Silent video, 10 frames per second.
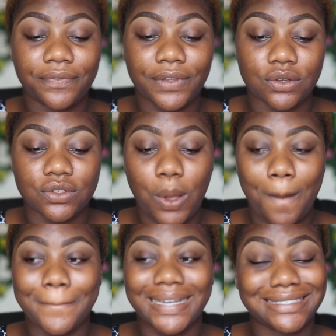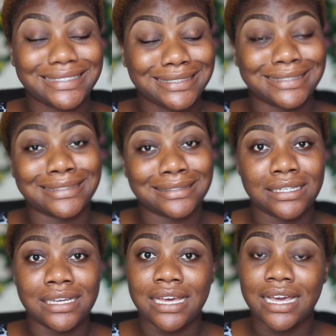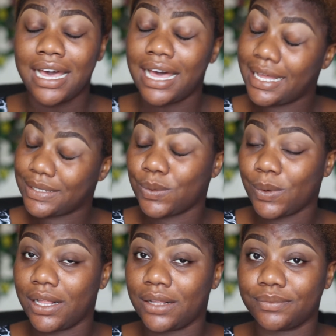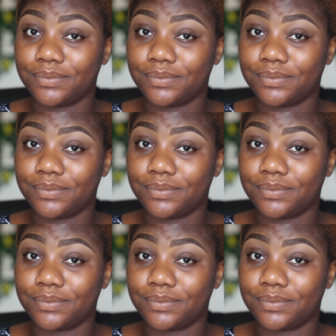feels on my skin as well.